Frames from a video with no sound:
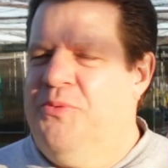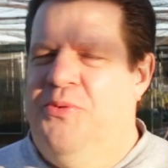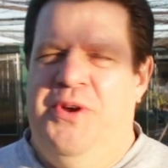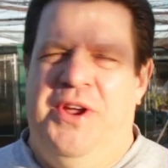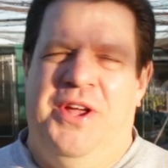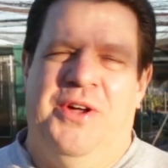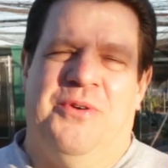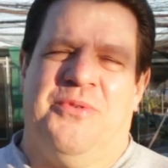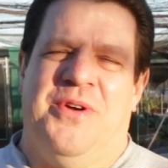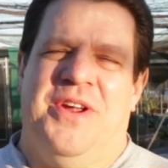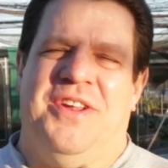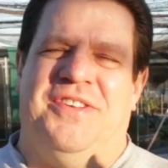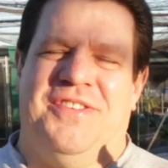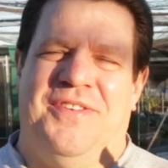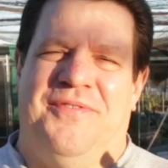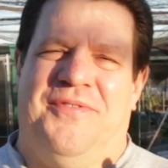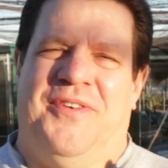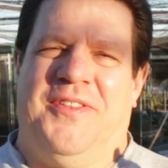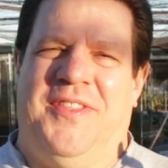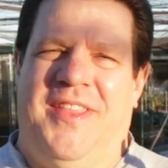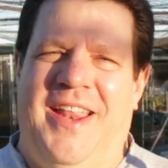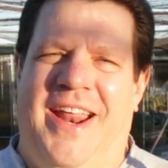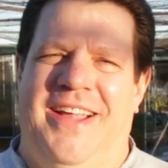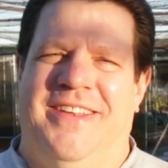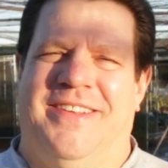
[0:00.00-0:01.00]
real reason
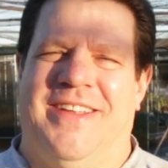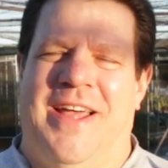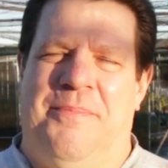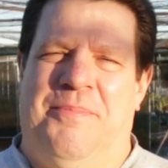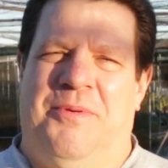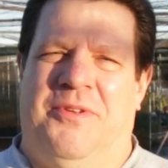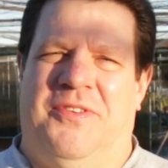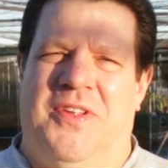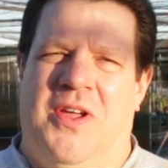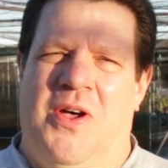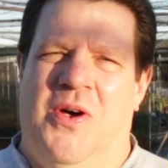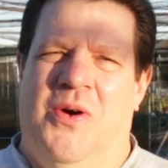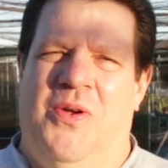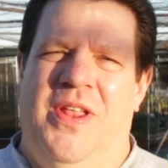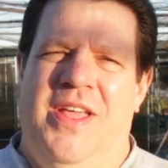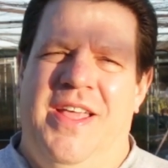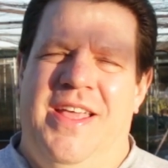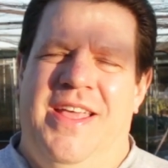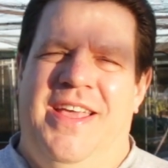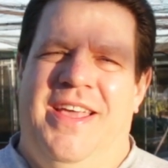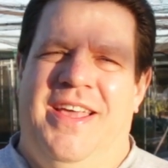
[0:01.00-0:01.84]
for today's episode